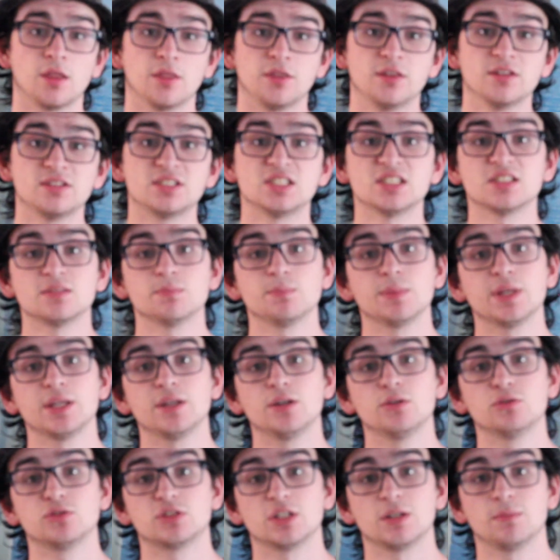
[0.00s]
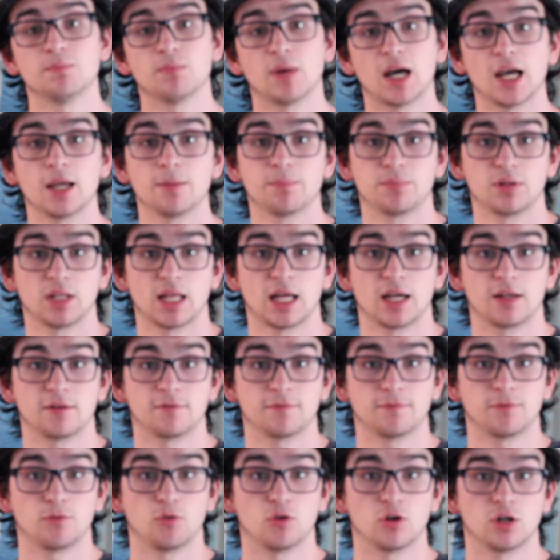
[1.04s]
This is me using my
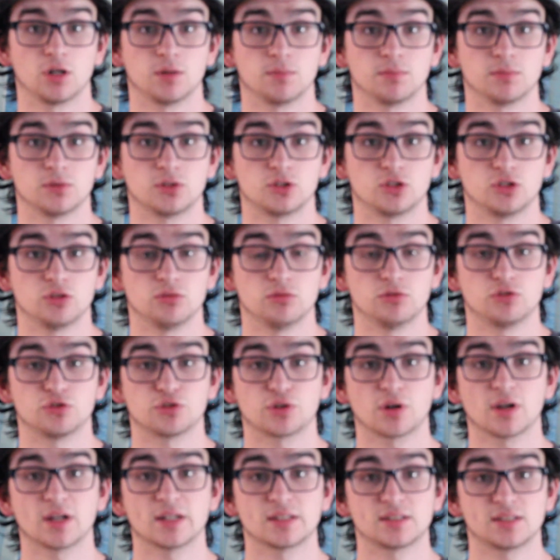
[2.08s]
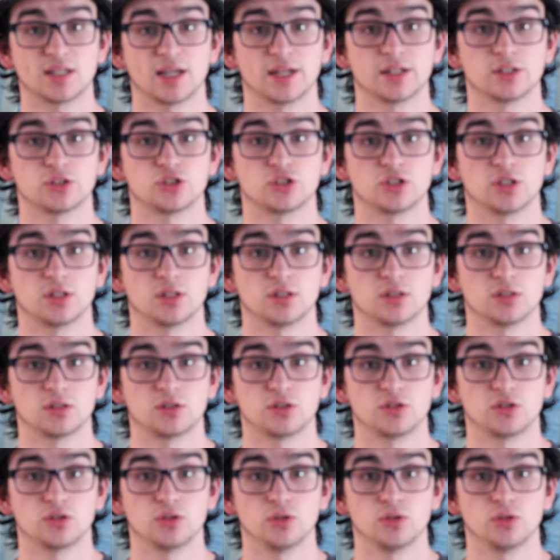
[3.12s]
platform to draw attention